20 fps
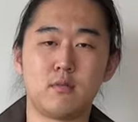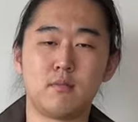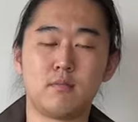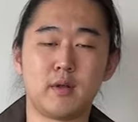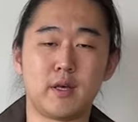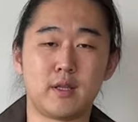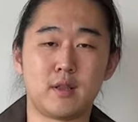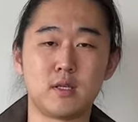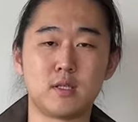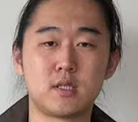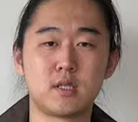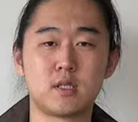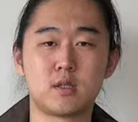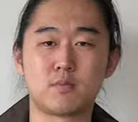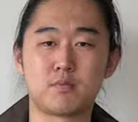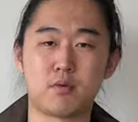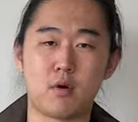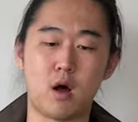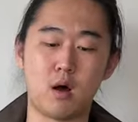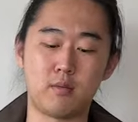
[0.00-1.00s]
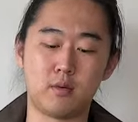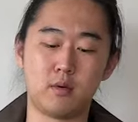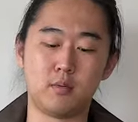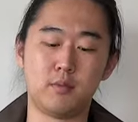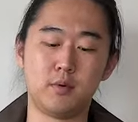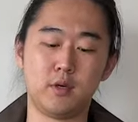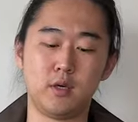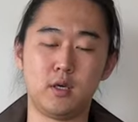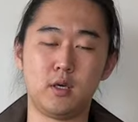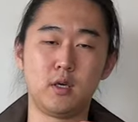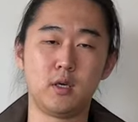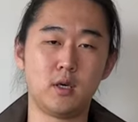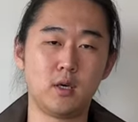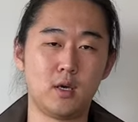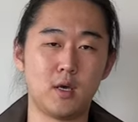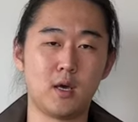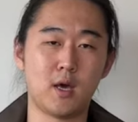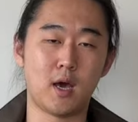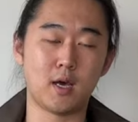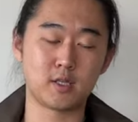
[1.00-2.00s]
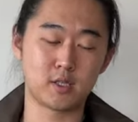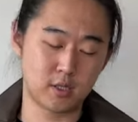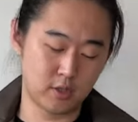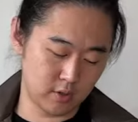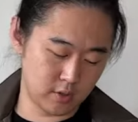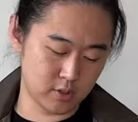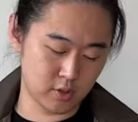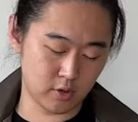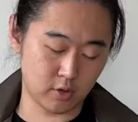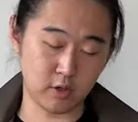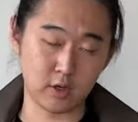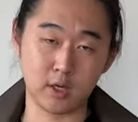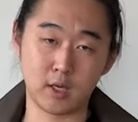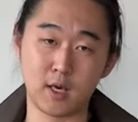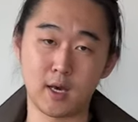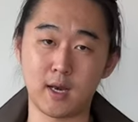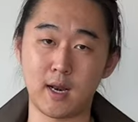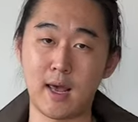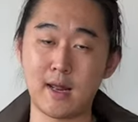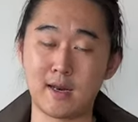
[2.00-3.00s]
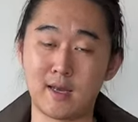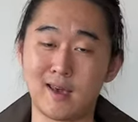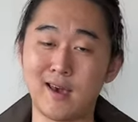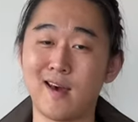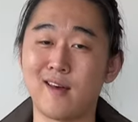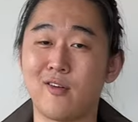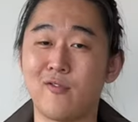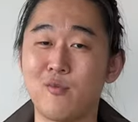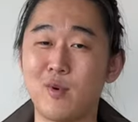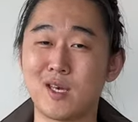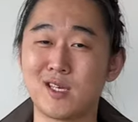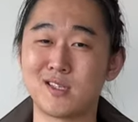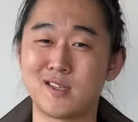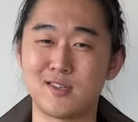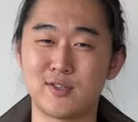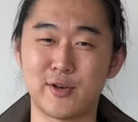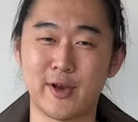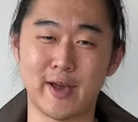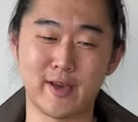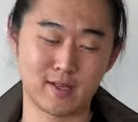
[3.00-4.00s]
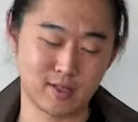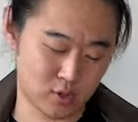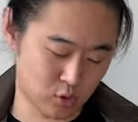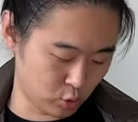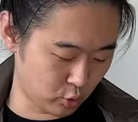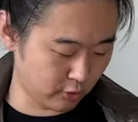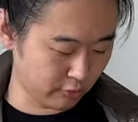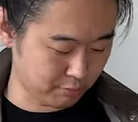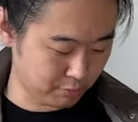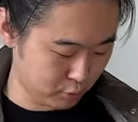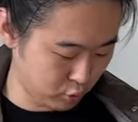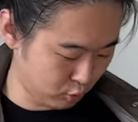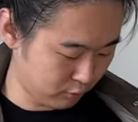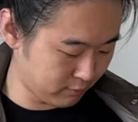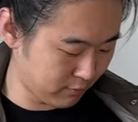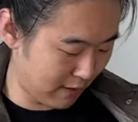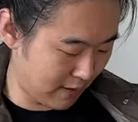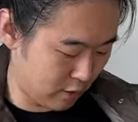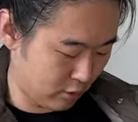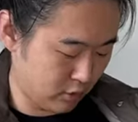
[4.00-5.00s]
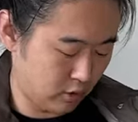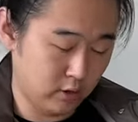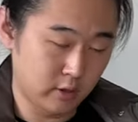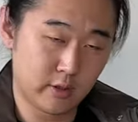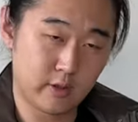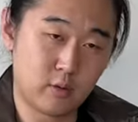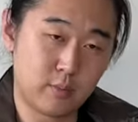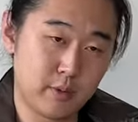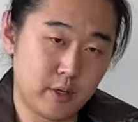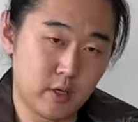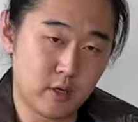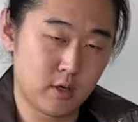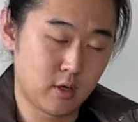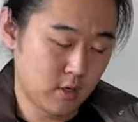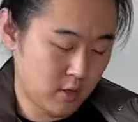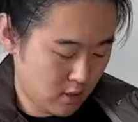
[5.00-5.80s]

like this is probably as good as you're gonna get, and it kind of makes the jacket sort of poof out a little bit.